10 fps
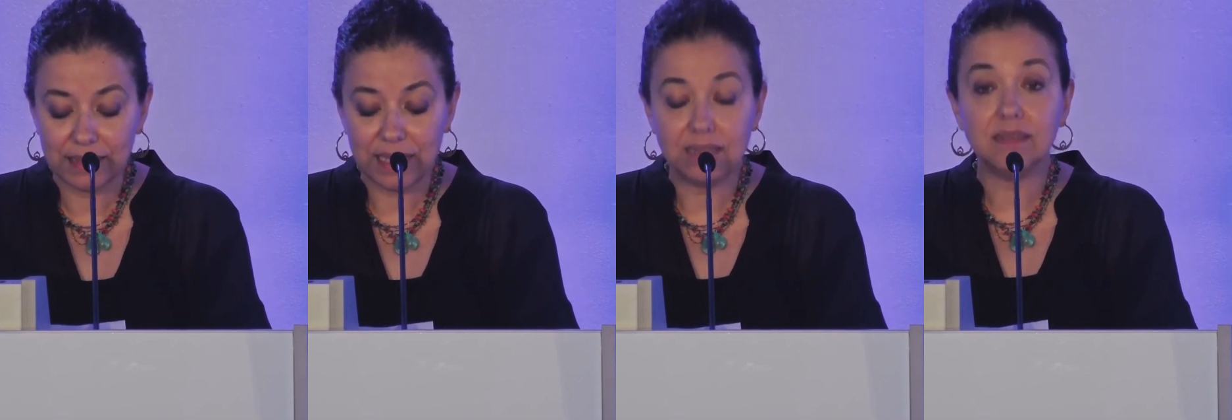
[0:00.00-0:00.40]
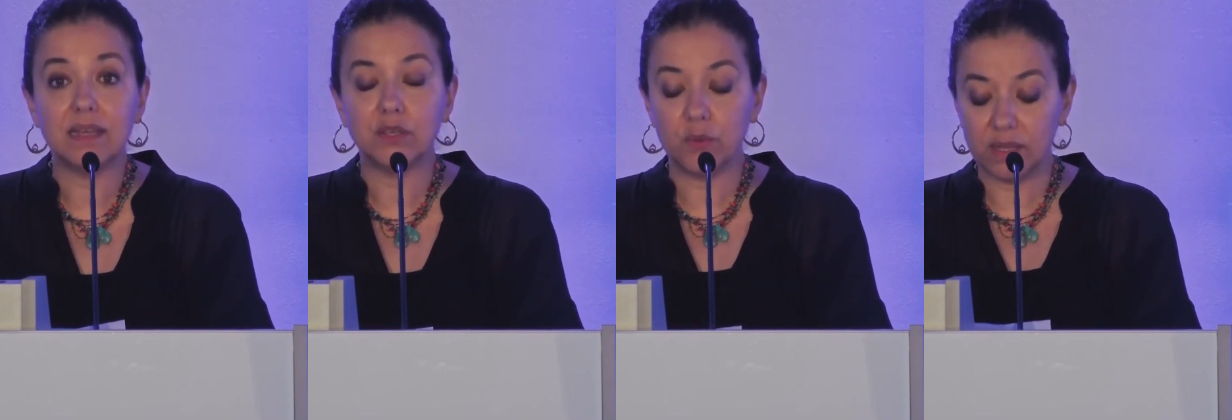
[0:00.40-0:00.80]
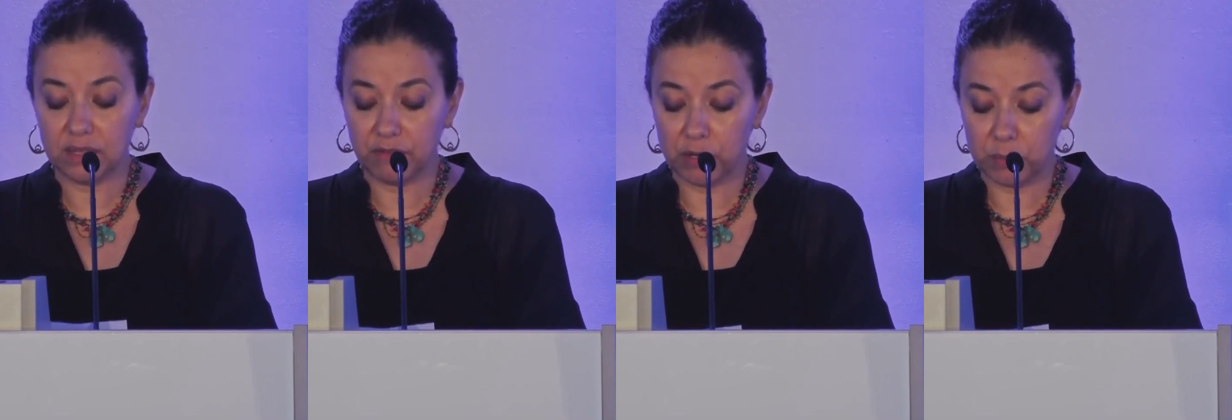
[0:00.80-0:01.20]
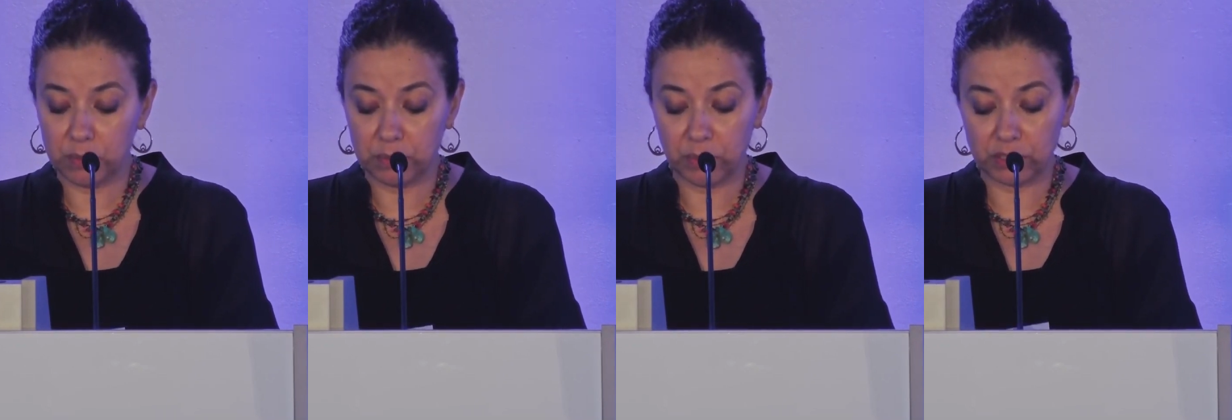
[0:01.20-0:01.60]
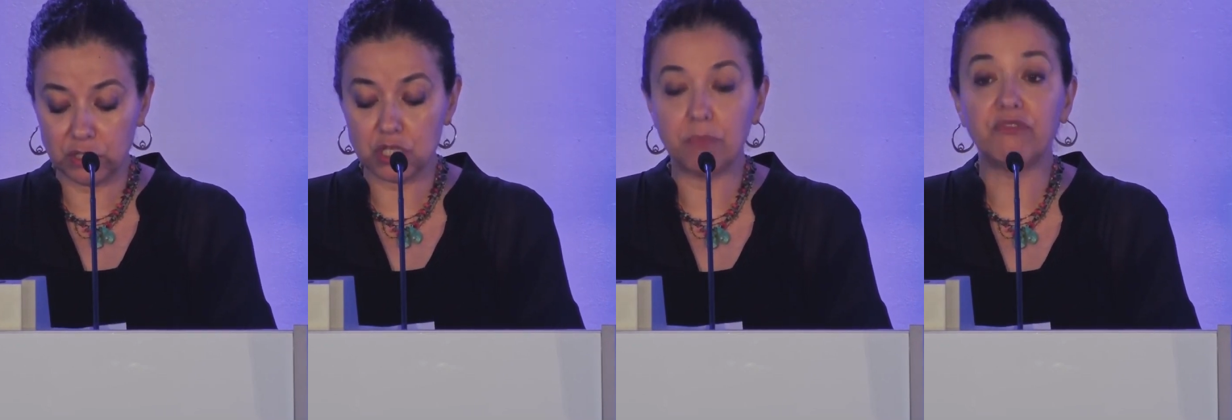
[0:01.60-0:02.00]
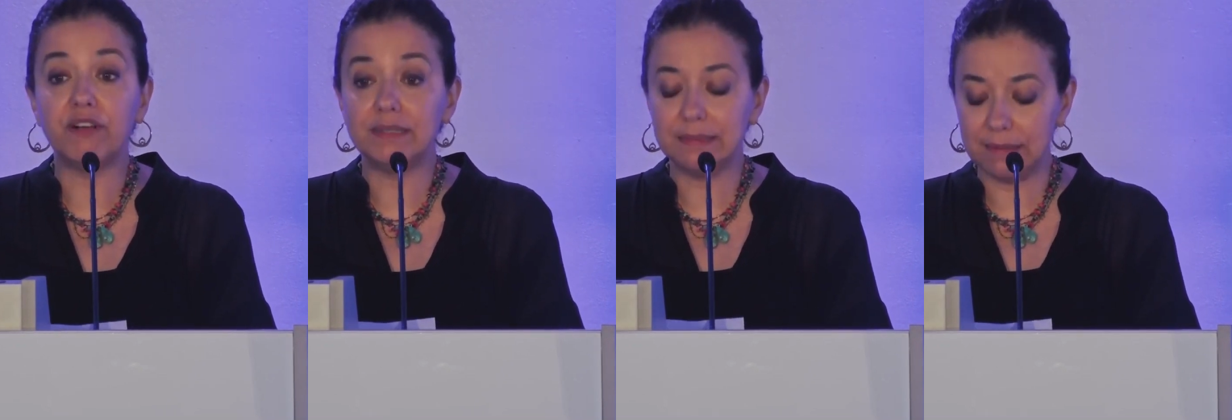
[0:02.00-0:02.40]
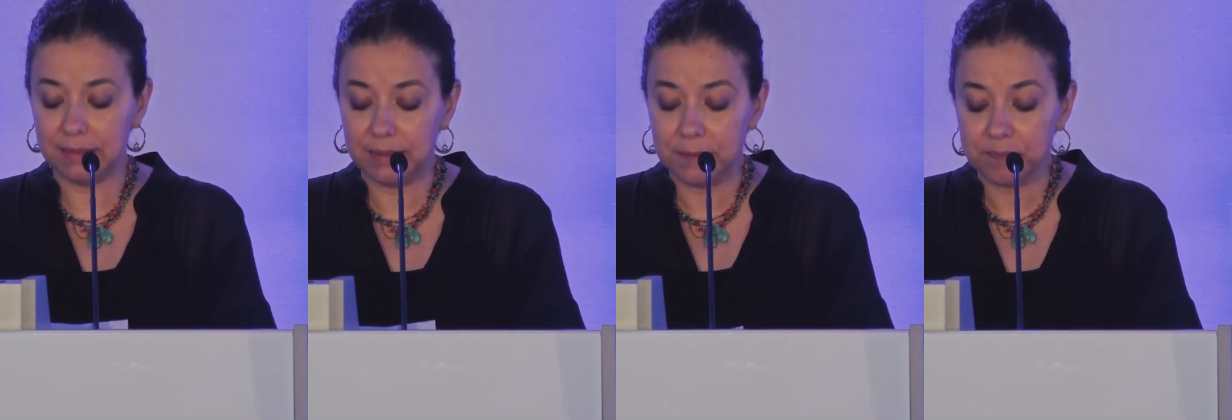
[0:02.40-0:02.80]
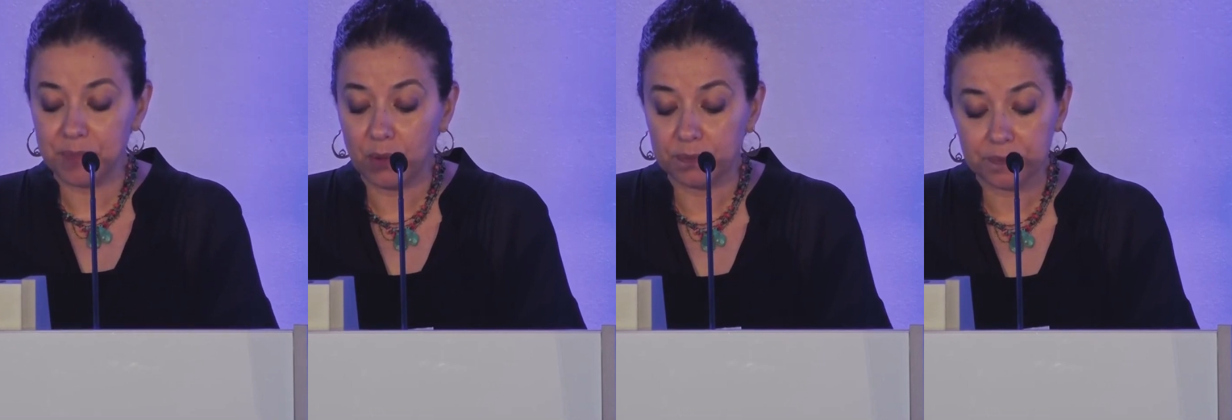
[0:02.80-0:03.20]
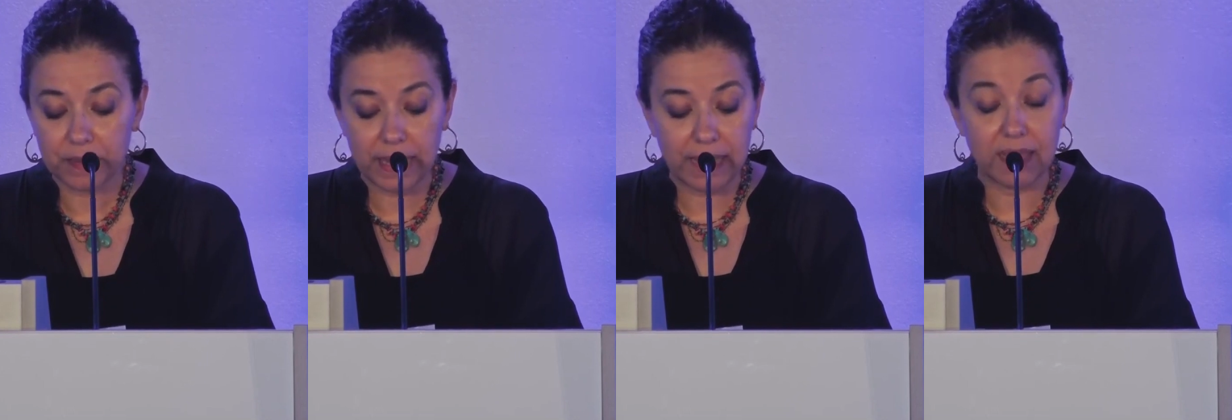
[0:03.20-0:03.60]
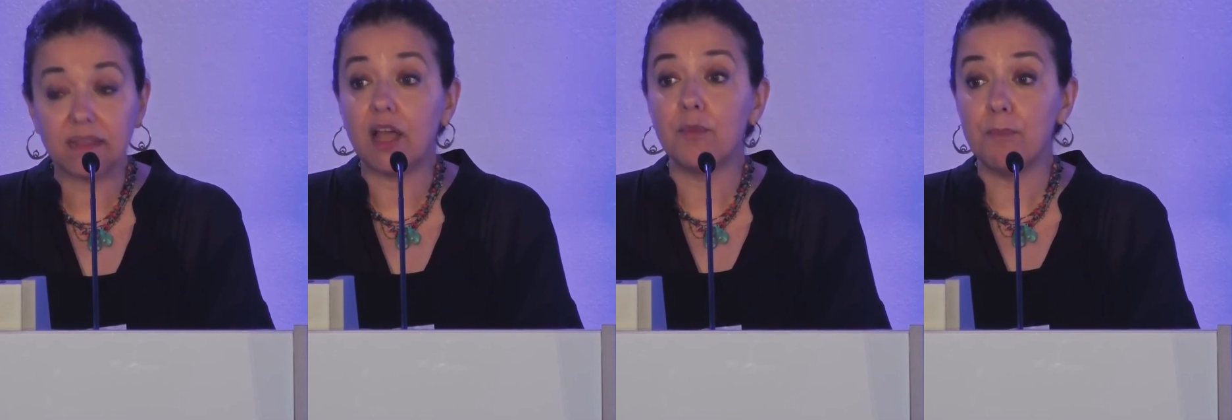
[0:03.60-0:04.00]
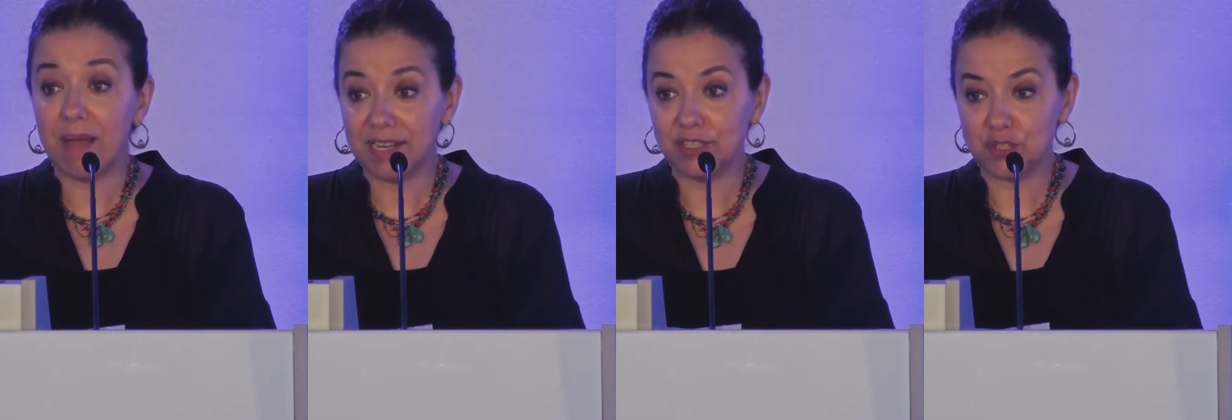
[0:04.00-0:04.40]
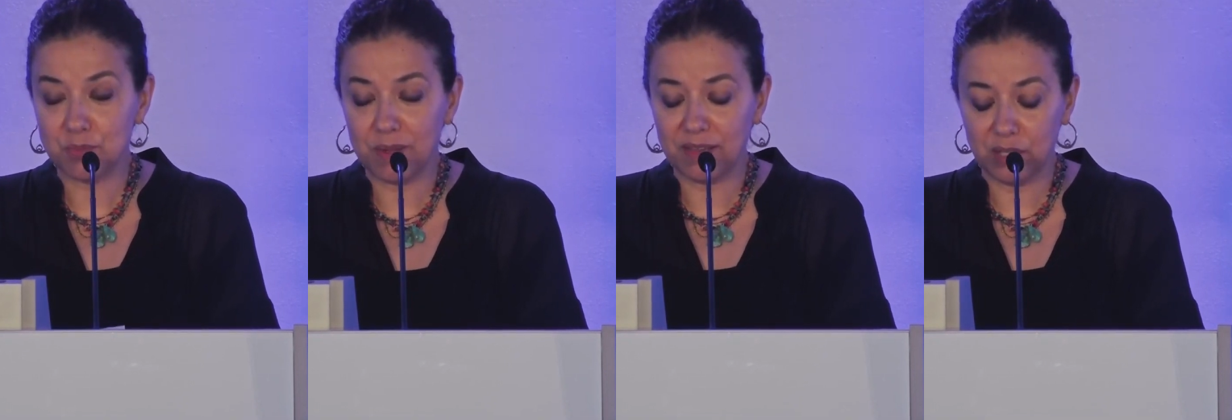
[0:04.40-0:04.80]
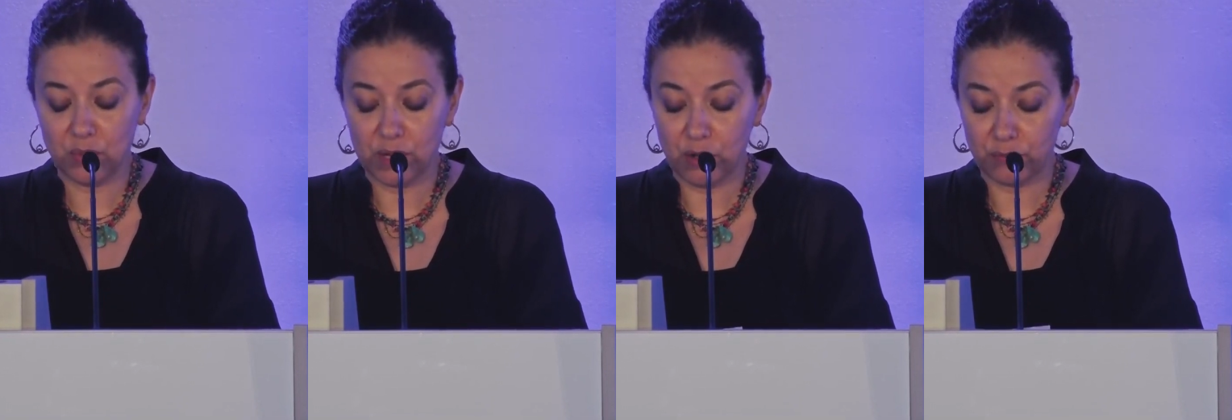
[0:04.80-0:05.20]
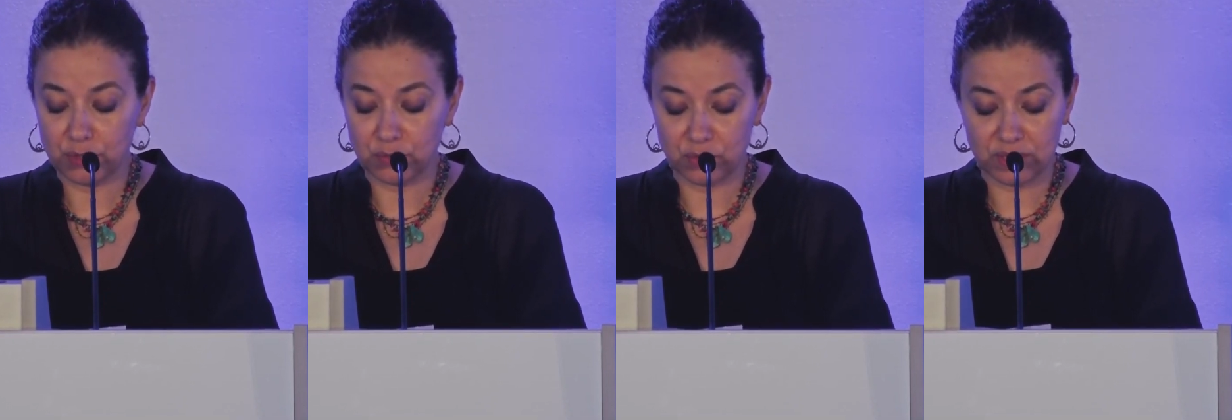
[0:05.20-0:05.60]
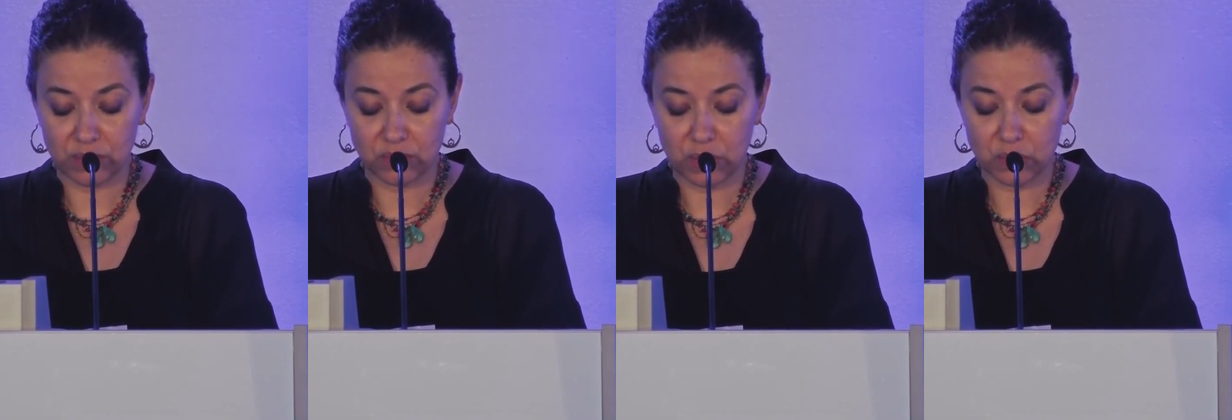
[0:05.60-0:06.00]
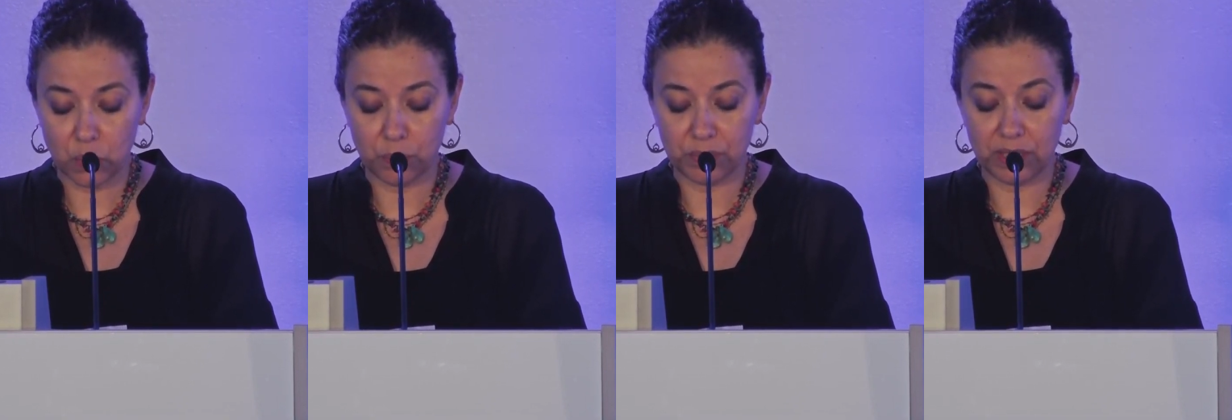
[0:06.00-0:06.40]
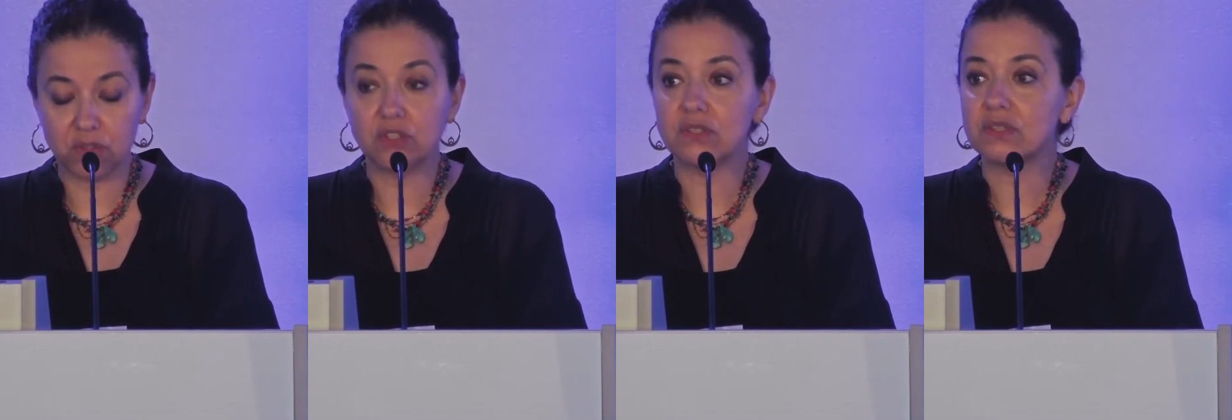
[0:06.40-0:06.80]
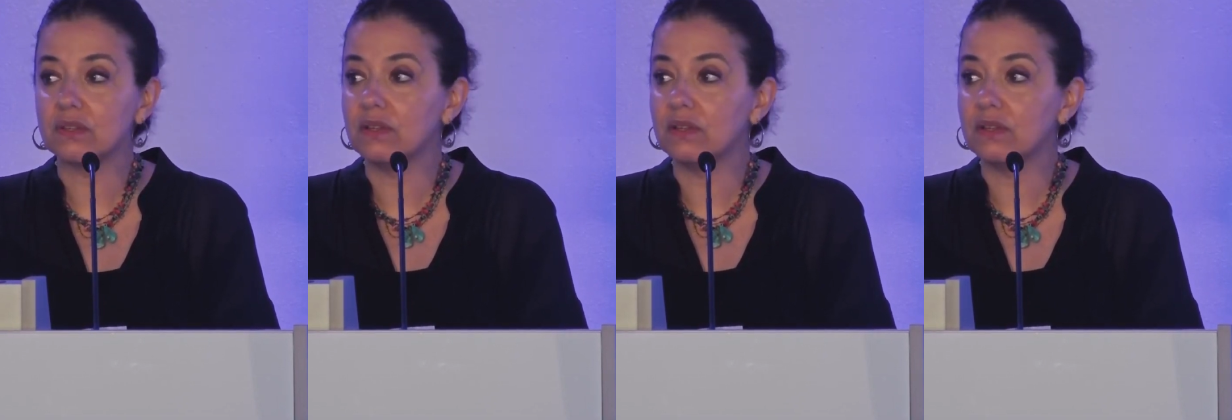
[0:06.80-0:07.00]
and the India-UN Development Partnership Fund, that are managed by the UN Office for South-South Cooperation.